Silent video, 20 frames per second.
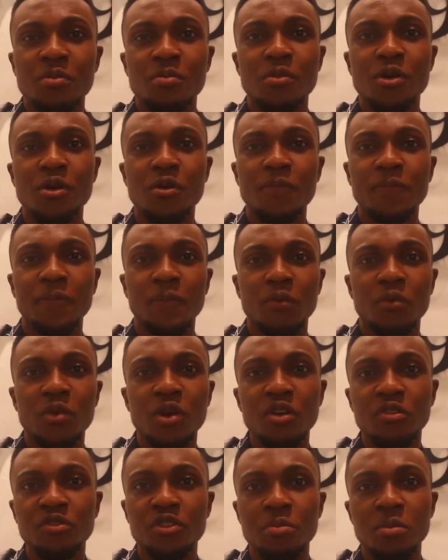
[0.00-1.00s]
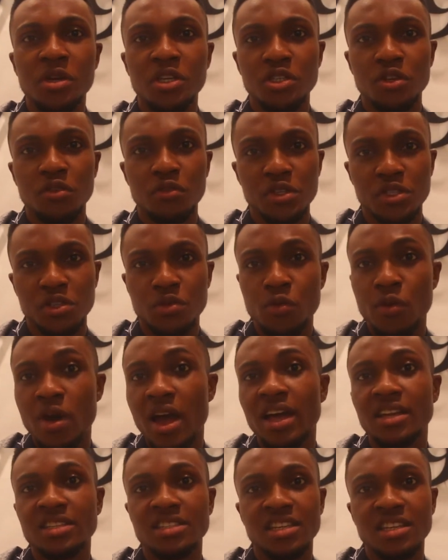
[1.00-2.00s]
But one of the major reasons
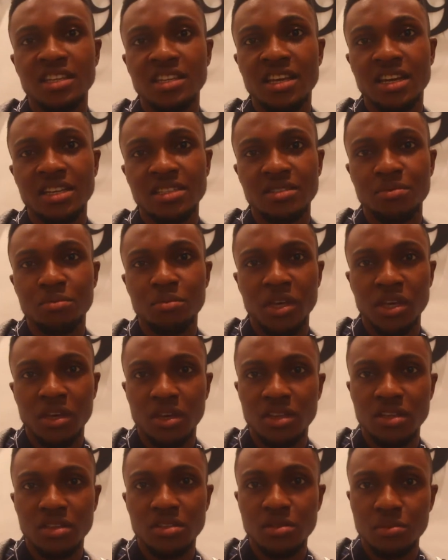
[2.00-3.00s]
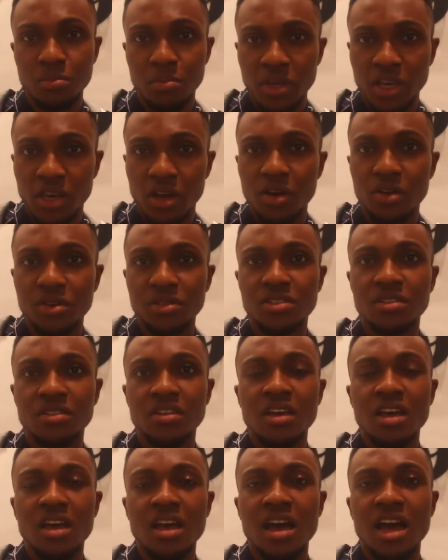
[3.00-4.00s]
why I did that, it's because
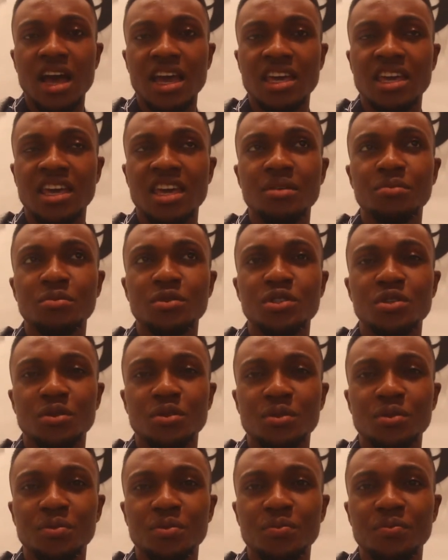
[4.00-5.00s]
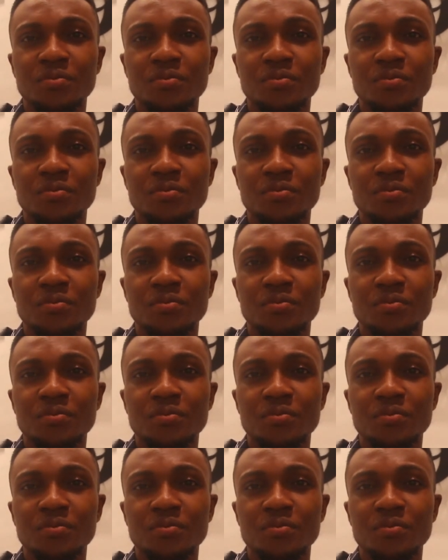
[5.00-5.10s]
I came to